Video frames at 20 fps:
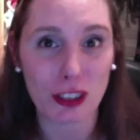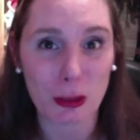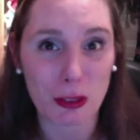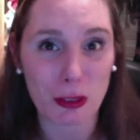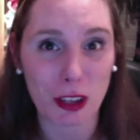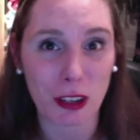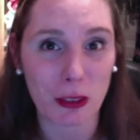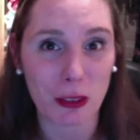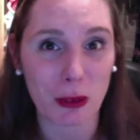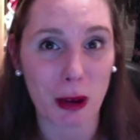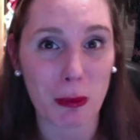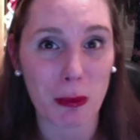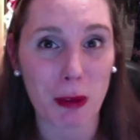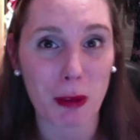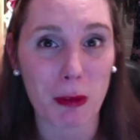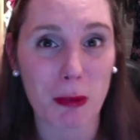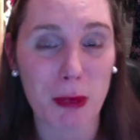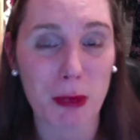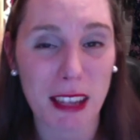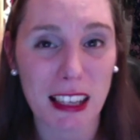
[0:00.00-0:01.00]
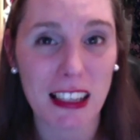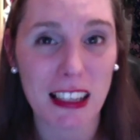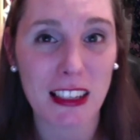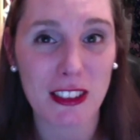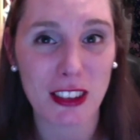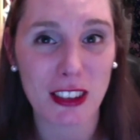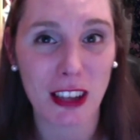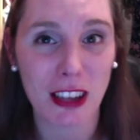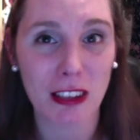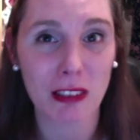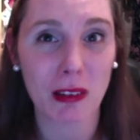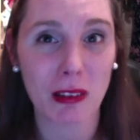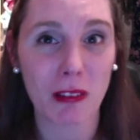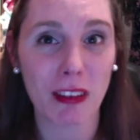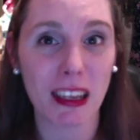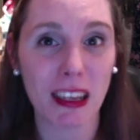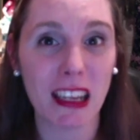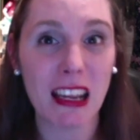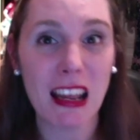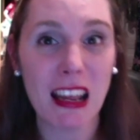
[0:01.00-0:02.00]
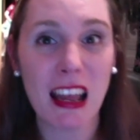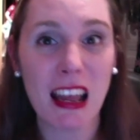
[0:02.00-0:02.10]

channel up at the beginning of January.